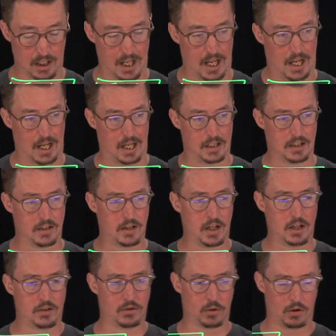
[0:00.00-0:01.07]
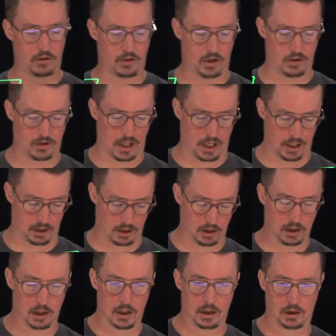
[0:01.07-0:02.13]
And the data source is then
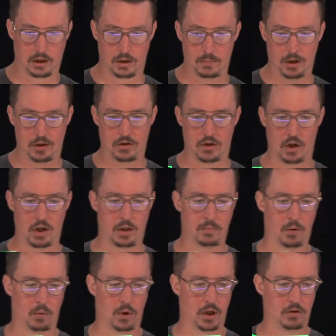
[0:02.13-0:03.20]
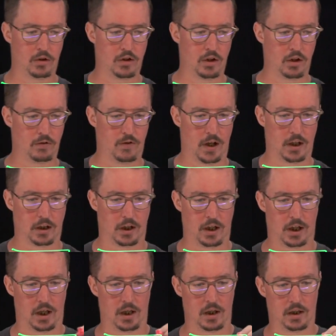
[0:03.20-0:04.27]
going to be returning, but we're going to return a failure
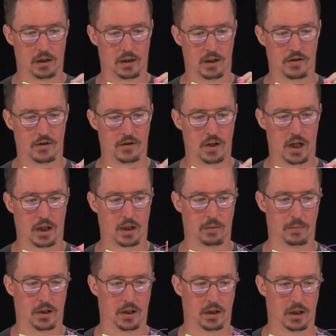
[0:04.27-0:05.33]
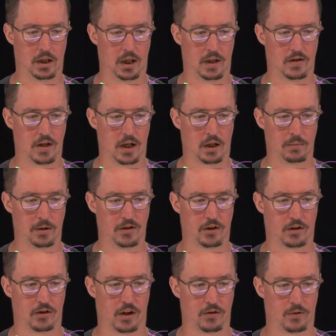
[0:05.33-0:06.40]
here. This is not going to be, it's not going to be
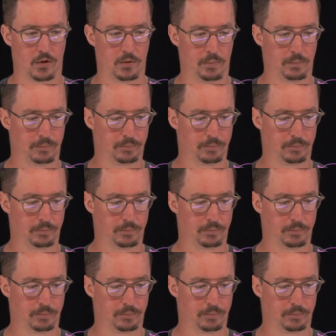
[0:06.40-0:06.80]
successful.